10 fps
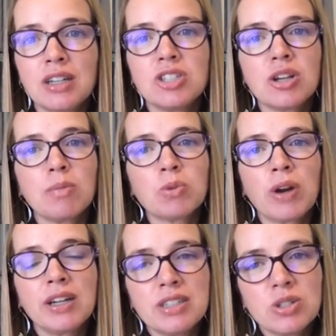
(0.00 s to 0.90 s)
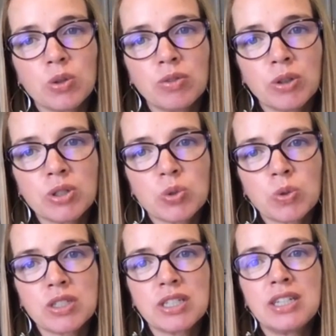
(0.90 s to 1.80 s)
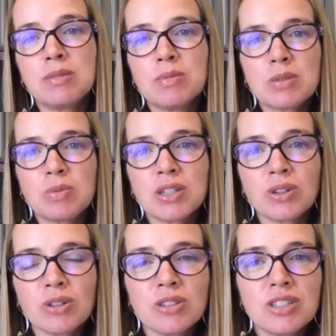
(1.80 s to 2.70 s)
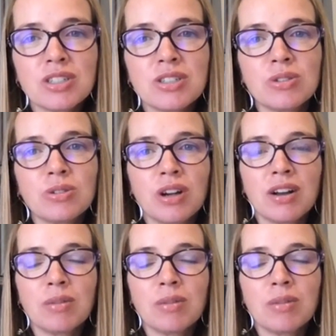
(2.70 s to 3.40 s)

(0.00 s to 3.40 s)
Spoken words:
jumped right into a virtual teams, and we learned to